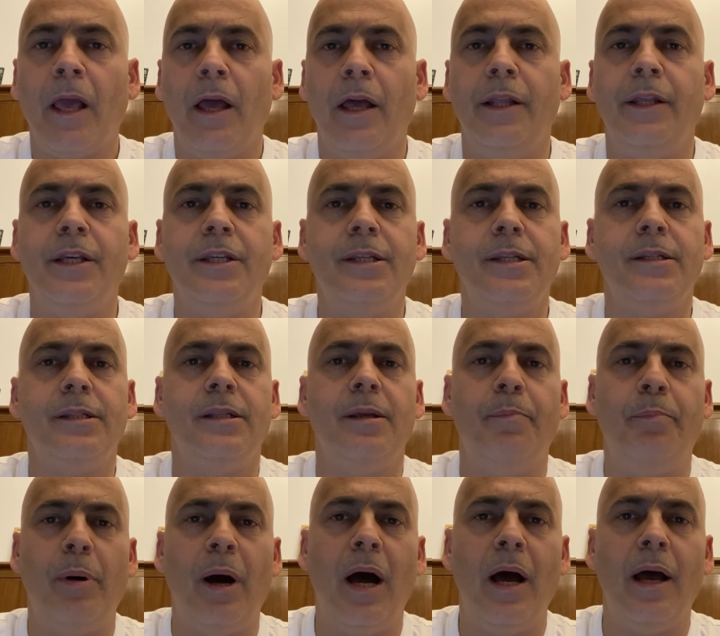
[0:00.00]
And this is the,
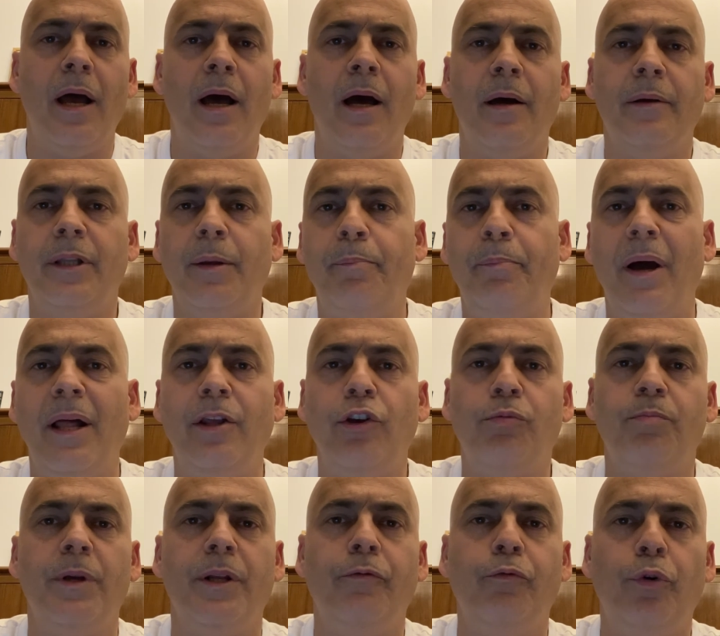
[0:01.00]
uh, the
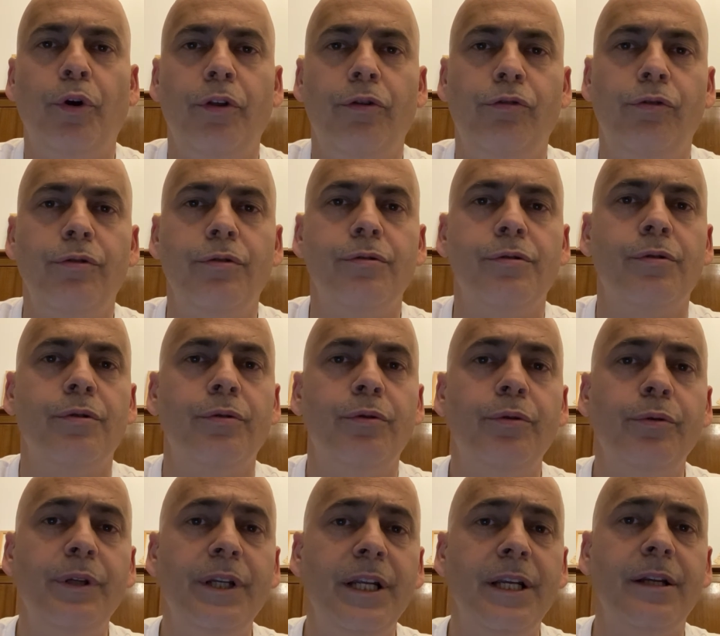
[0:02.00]
punishment for Jews
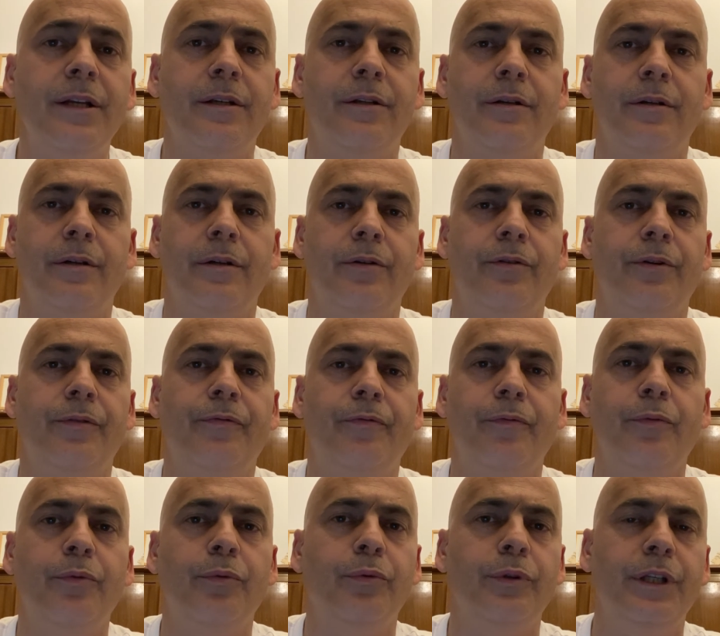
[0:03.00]
who didn't,
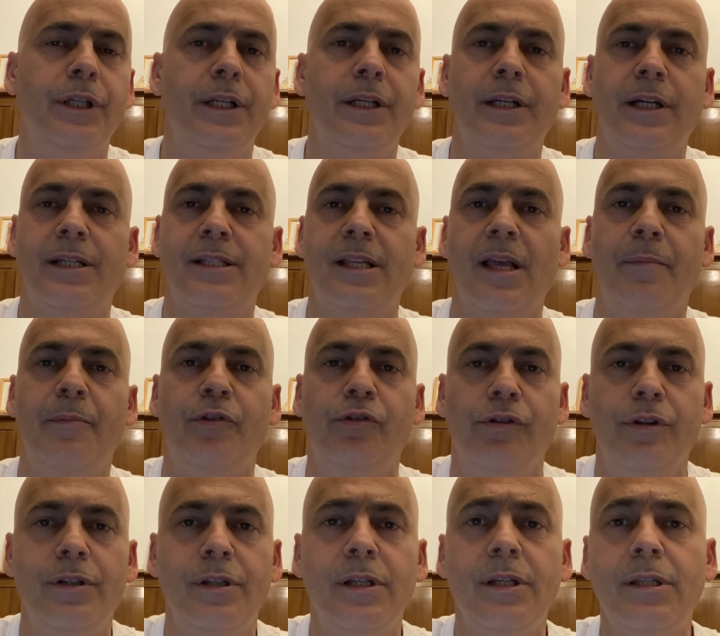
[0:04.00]
who didn't accept
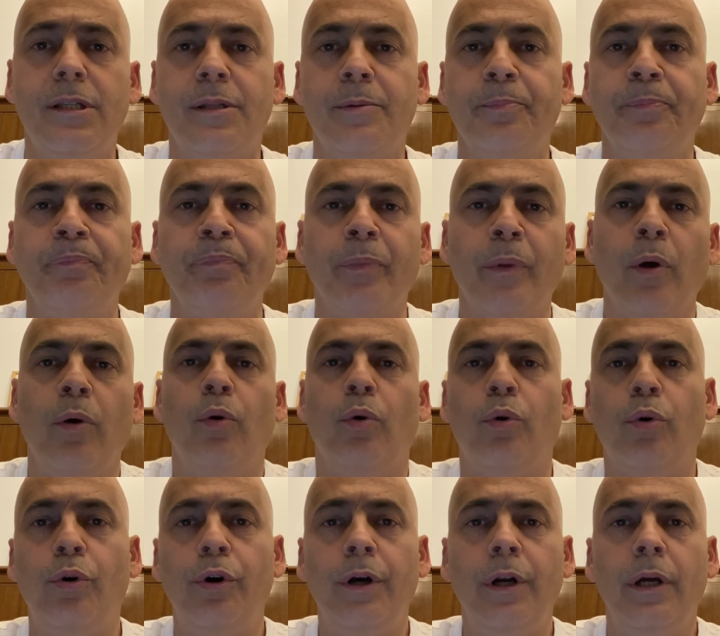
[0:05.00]
Jesus.
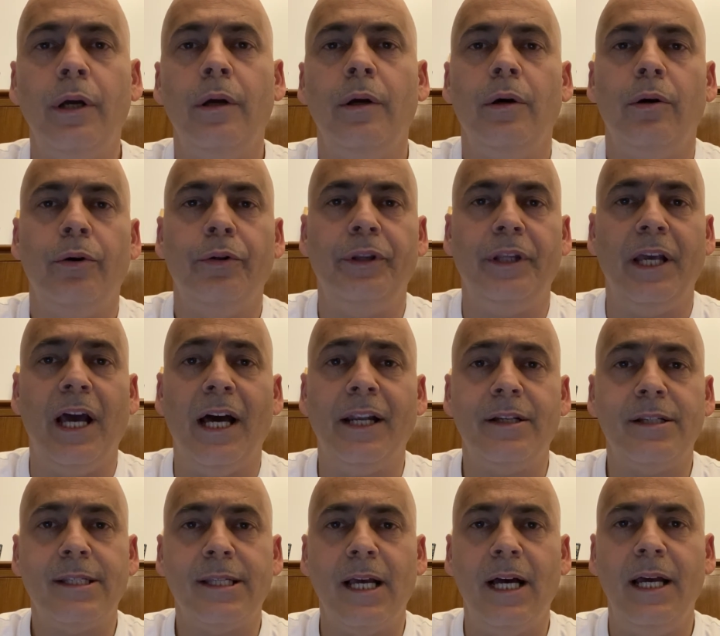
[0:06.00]
Or on the
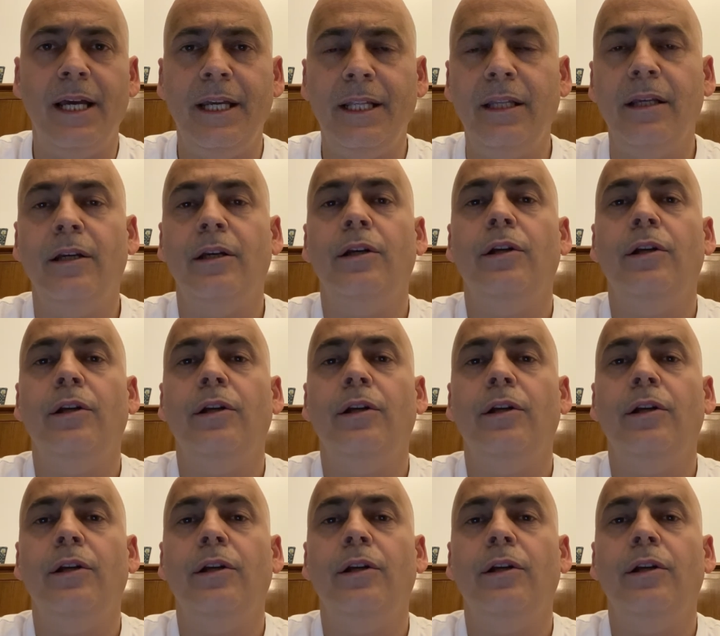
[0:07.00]
other side,